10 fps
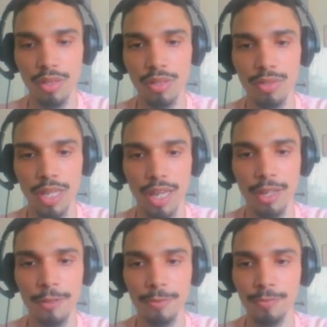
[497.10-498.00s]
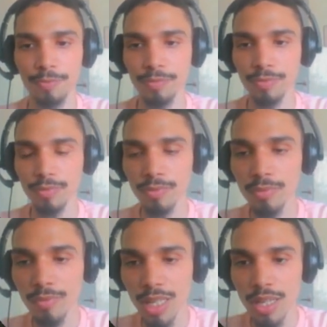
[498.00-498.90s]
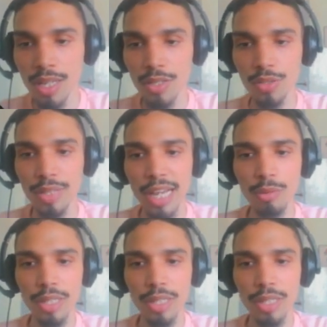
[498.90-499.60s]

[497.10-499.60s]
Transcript: Okay. So now